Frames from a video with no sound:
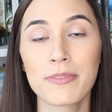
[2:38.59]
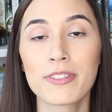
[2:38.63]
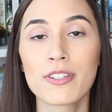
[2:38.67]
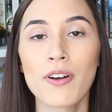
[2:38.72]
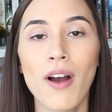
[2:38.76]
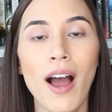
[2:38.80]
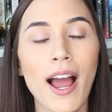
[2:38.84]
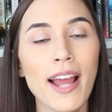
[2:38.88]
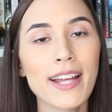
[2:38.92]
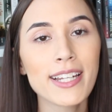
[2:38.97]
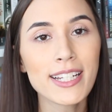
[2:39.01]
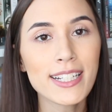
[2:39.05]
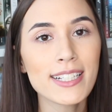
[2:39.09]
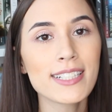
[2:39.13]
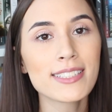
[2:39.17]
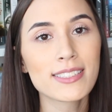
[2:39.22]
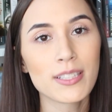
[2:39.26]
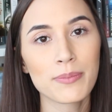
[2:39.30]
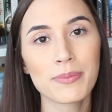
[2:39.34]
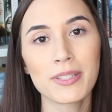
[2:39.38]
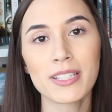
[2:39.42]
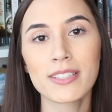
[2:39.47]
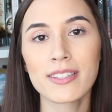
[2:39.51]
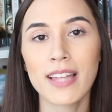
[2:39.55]
So I needed
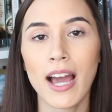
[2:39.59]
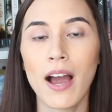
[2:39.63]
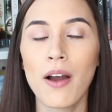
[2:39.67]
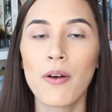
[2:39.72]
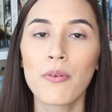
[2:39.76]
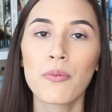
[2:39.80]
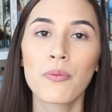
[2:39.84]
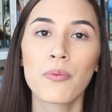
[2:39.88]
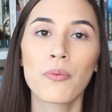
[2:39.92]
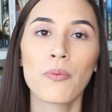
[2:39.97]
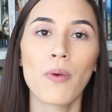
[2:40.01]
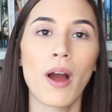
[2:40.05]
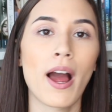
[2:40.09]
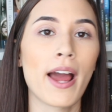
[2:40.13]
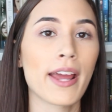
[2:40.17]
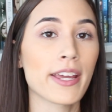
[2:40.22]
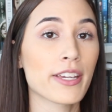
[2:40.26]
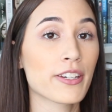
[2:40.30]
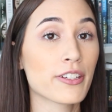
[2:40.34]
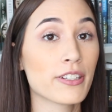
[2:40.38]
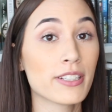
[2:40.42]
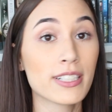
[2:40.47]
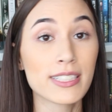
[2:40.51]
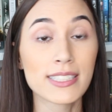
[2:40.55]
something that I
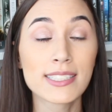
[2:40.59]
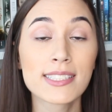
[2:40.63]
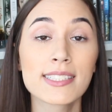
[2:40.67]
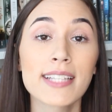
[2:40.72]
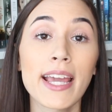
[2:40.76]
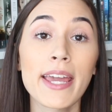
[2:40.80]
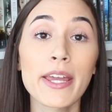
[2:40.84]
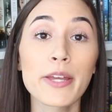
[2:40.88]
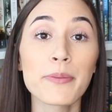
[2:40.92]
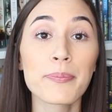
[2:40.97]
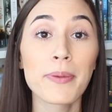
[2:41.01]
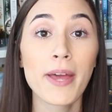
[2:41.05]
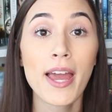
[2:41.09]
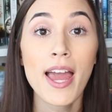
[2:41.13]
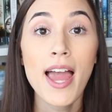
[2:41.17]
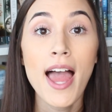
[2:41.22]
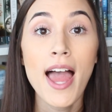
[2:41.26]
could escape